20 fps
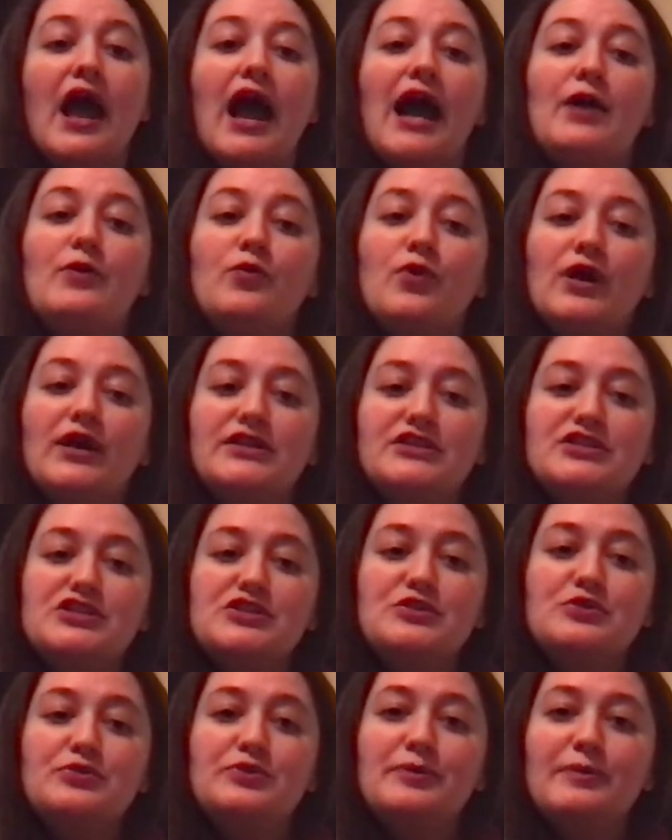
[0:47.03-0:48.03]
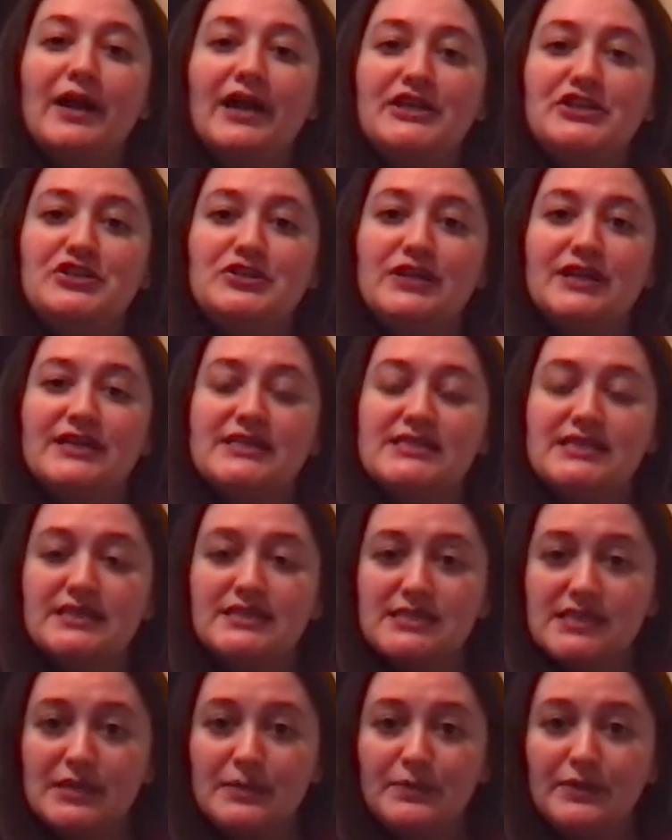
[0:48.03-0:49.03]
I want to remind you guys
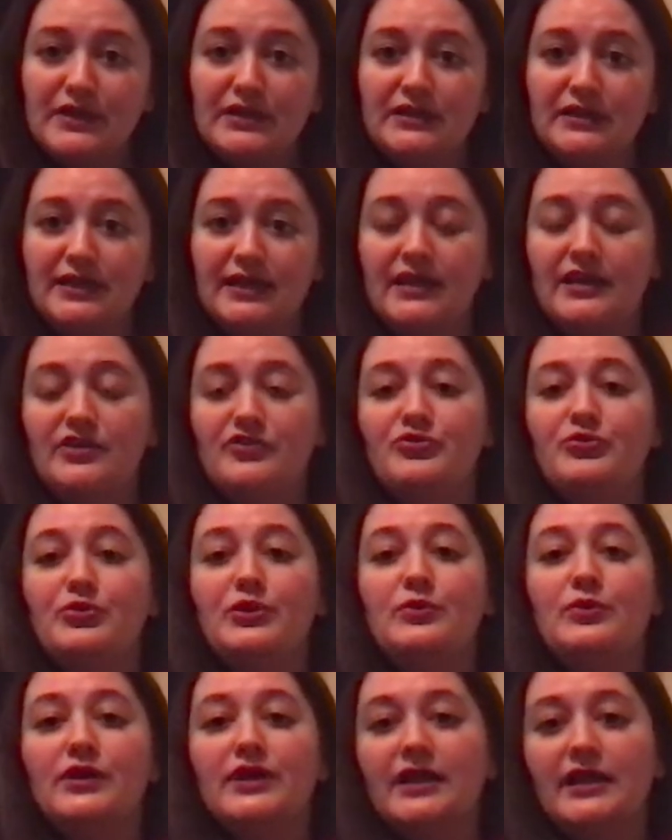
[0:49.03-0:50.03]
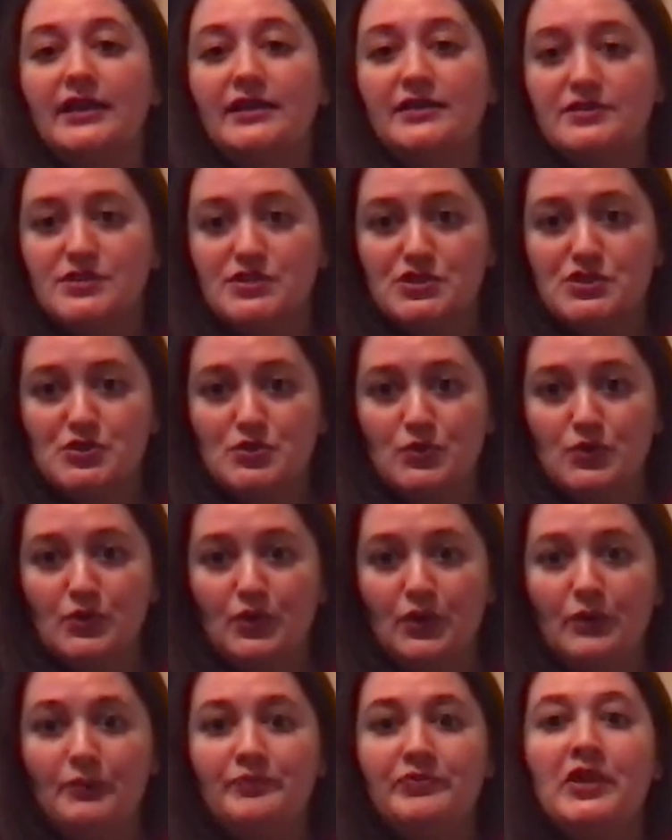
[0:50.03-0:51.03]
that typically, if we were in
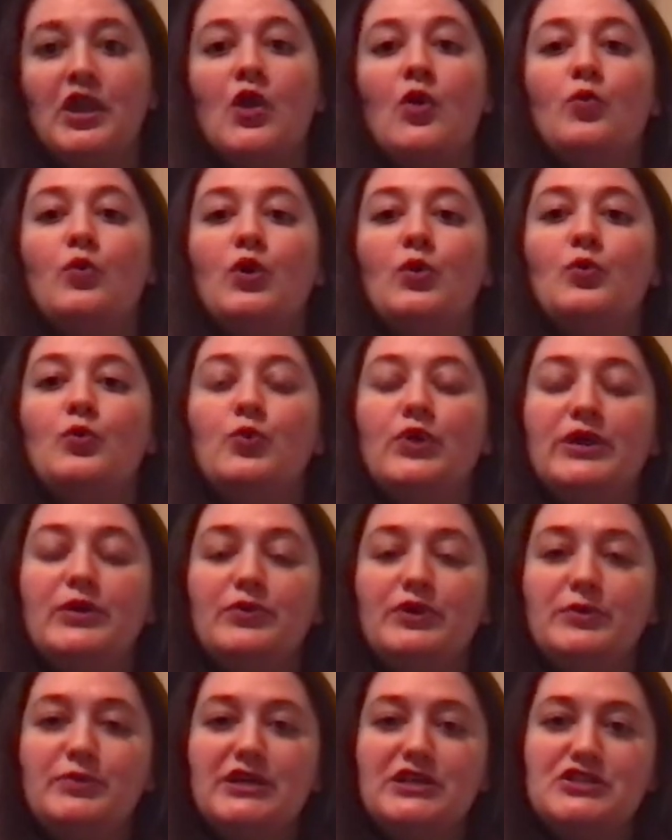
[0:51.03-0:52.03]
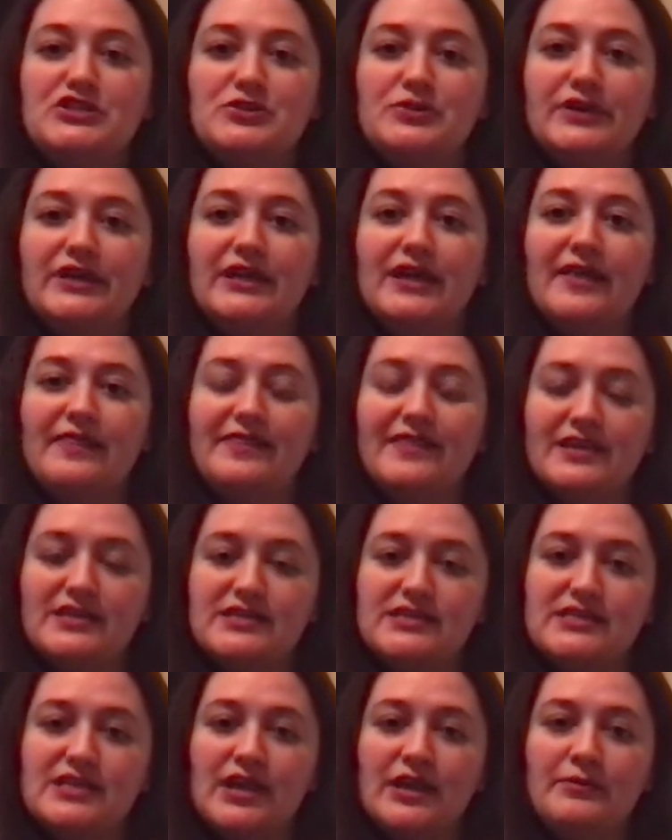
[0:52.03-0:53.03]
school, what we would be doing at
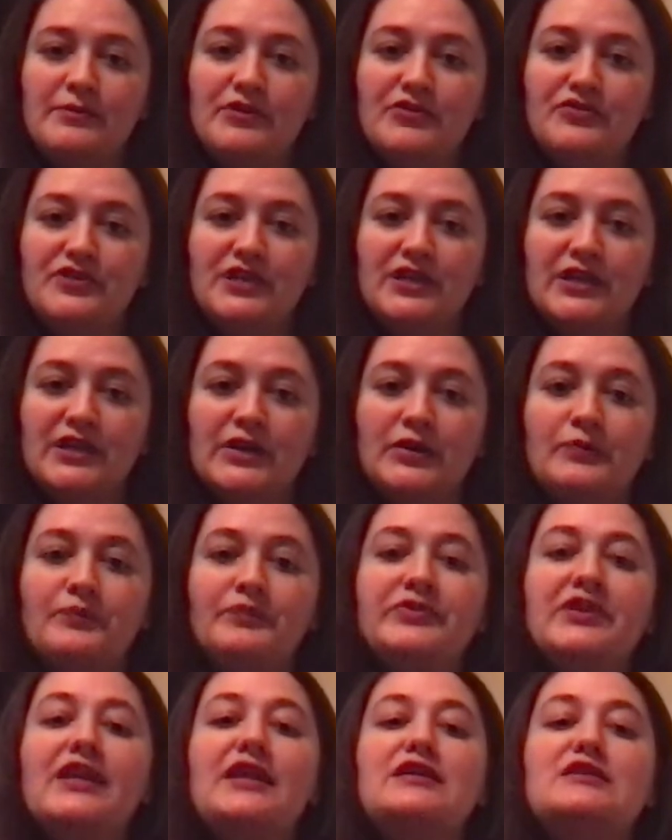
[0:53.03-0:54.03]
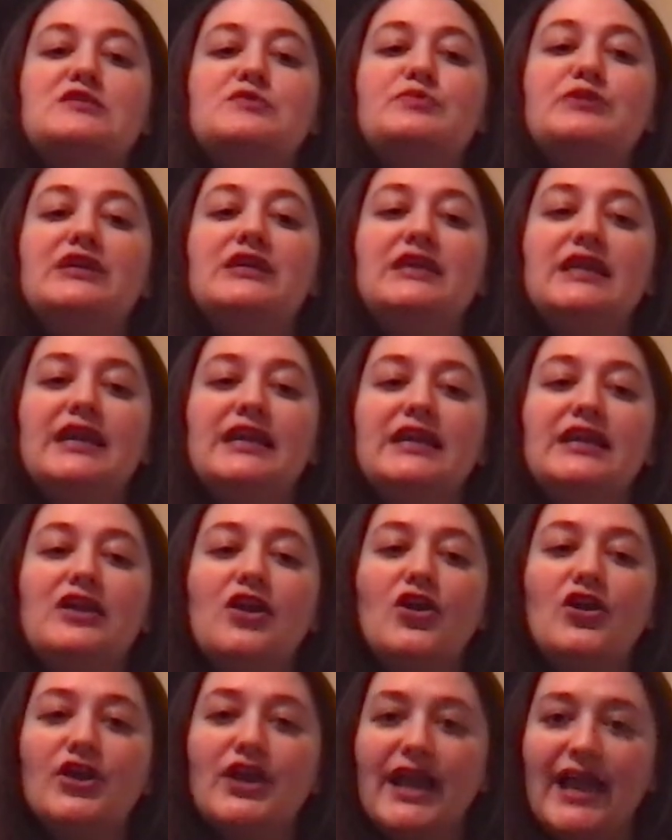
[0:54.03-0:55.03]
this time of year is beginning
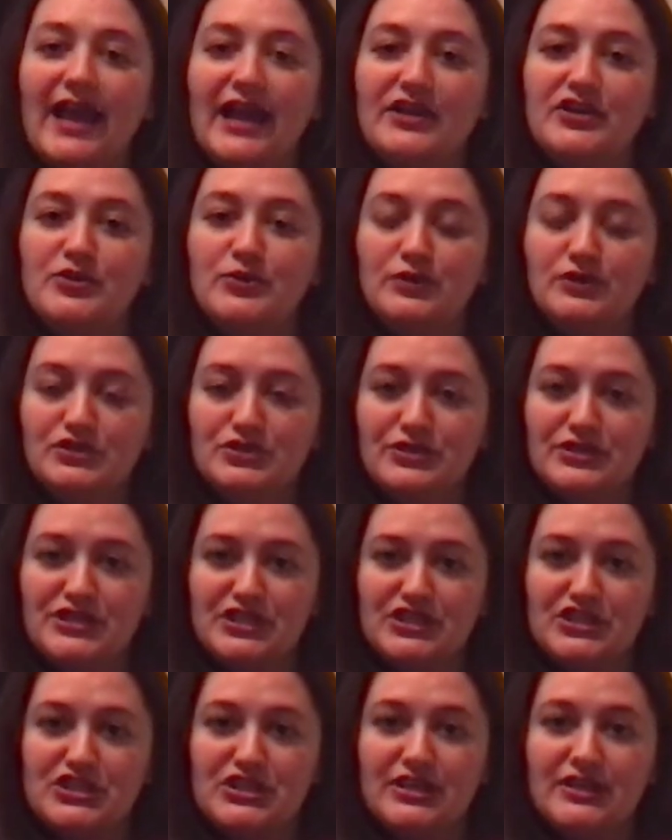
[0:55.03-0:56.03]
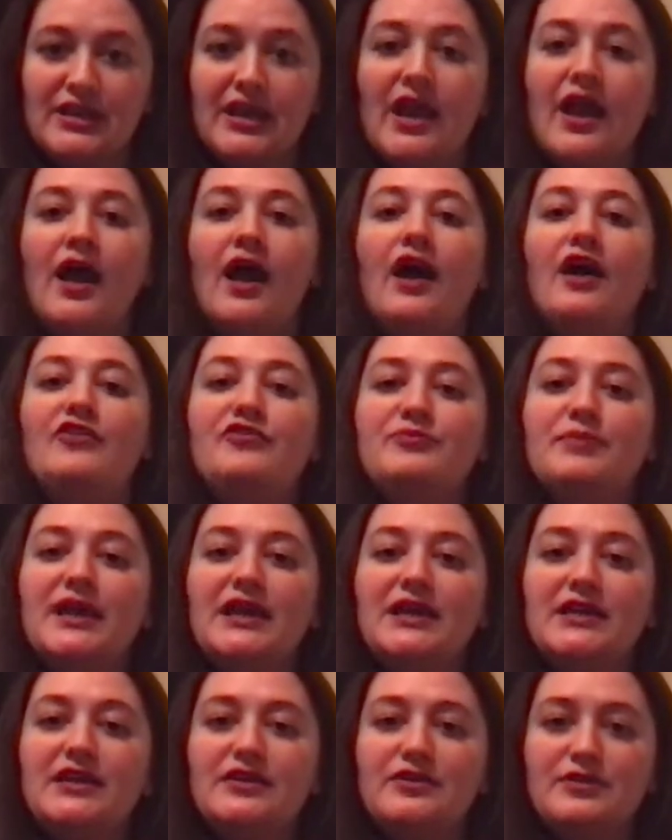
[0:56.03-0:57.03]
our annual tradition of
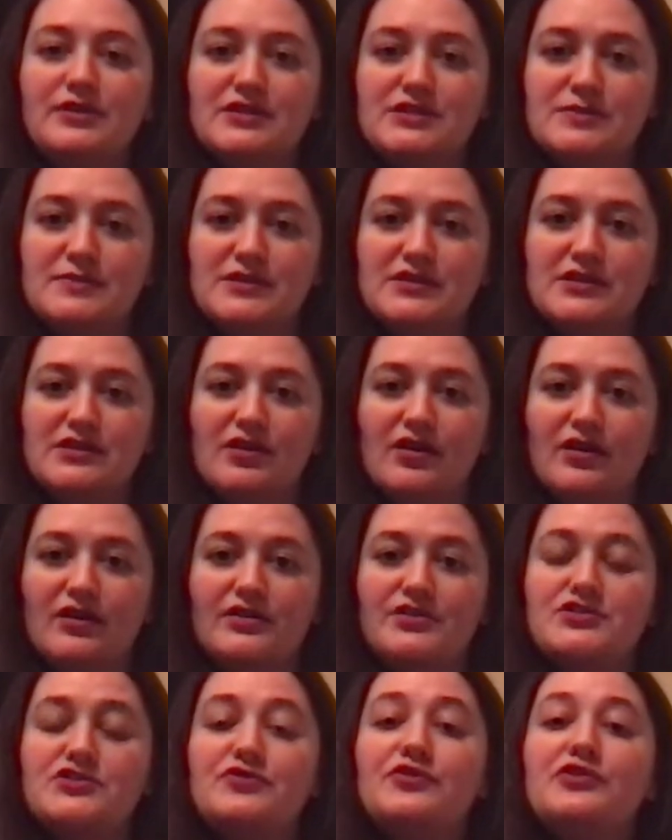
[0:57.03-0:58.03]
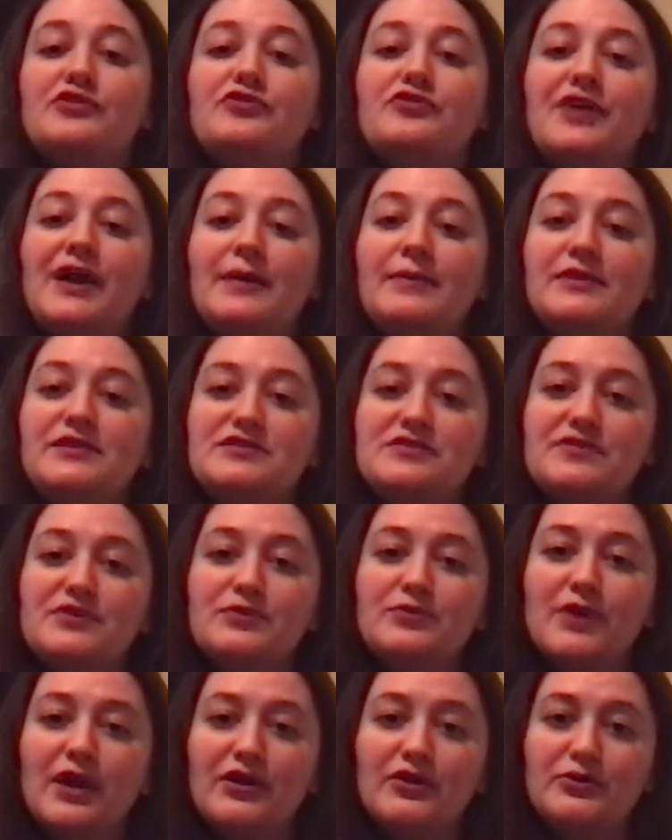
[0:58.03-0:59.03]
making Christmas cards for the families of the
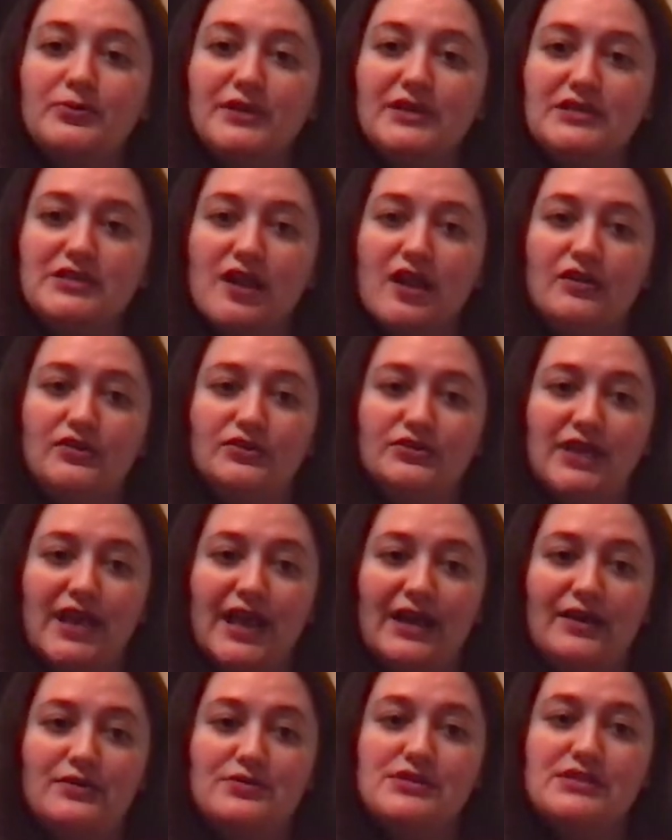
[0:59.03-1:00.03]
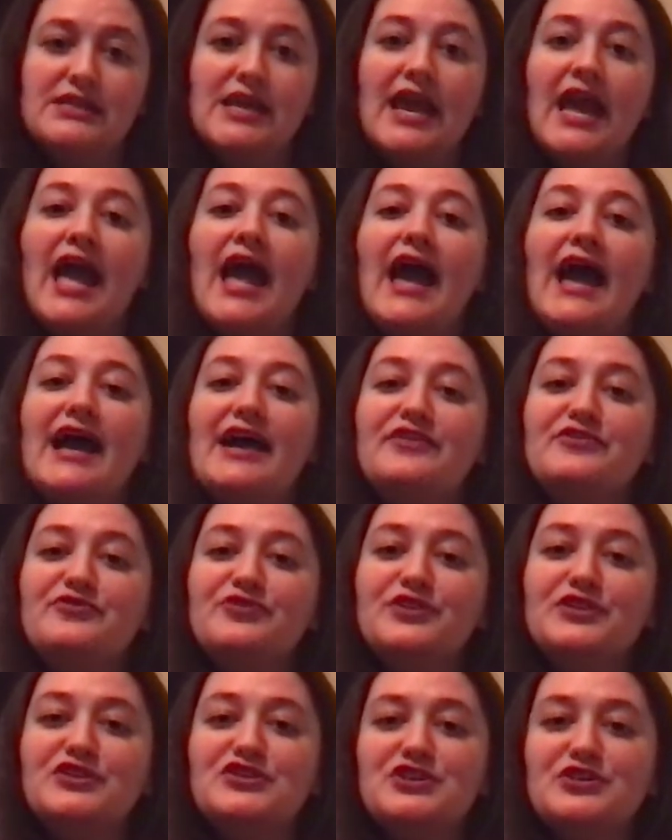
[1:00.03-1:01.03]
Ronald McDonald House and
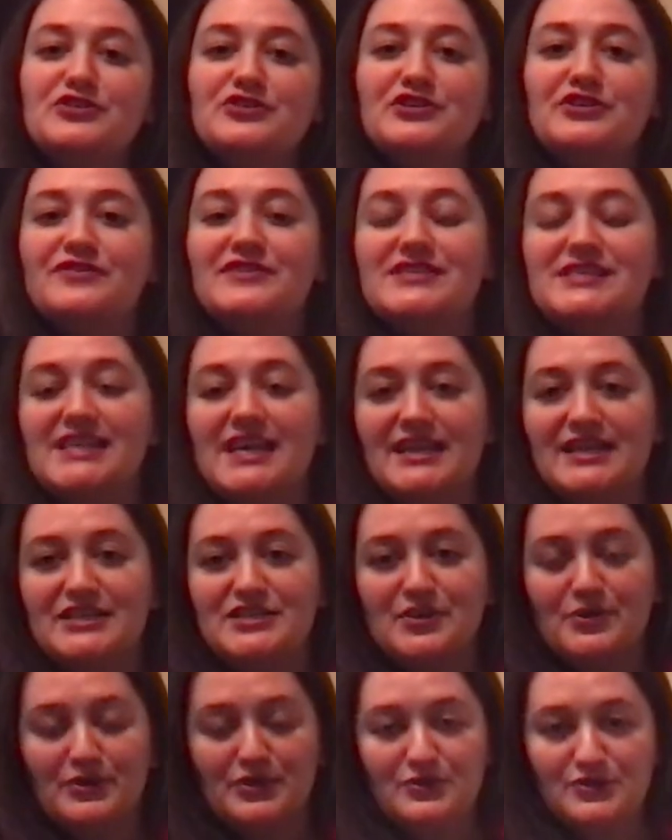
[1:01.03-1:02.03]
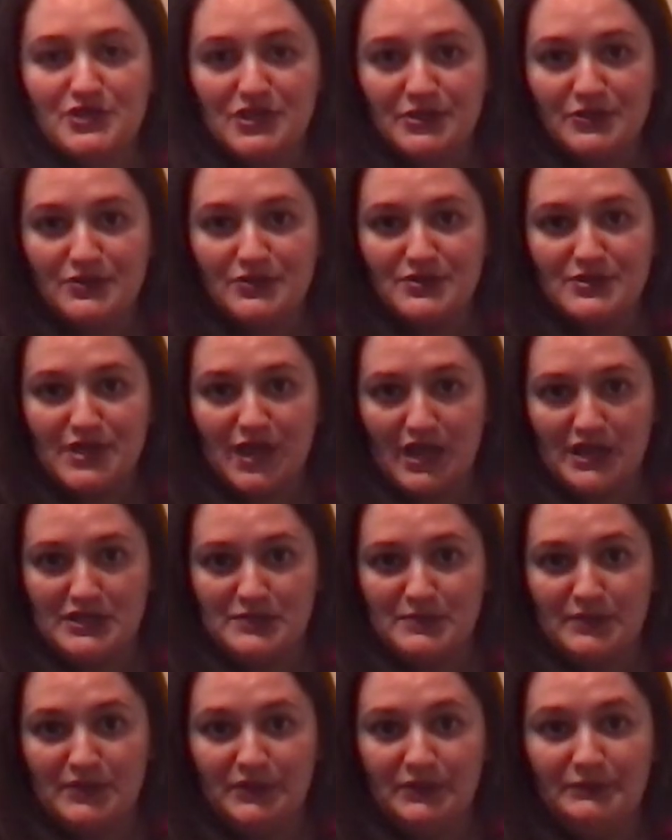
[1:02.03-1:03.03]
for the children of the San Antonio Children's
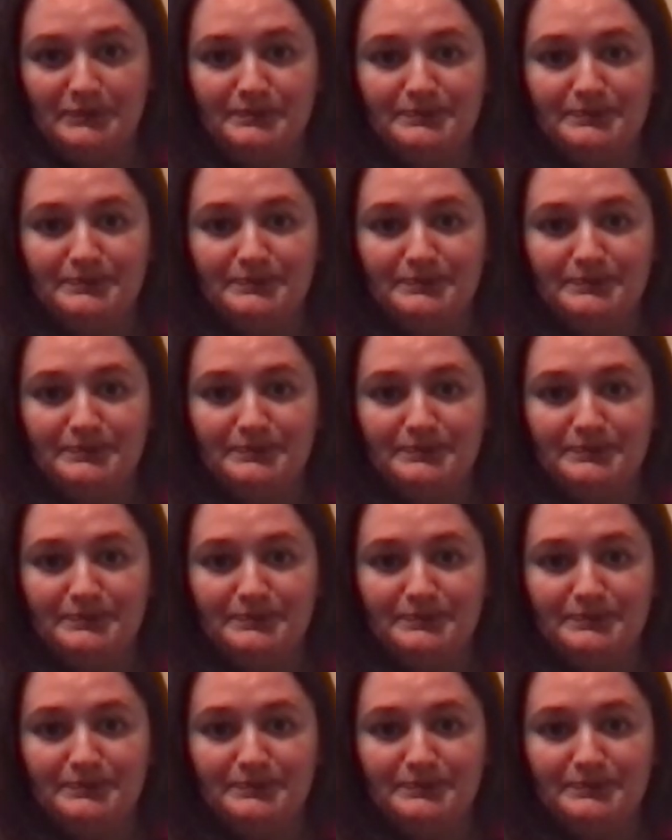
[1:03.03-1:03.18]
Hospital.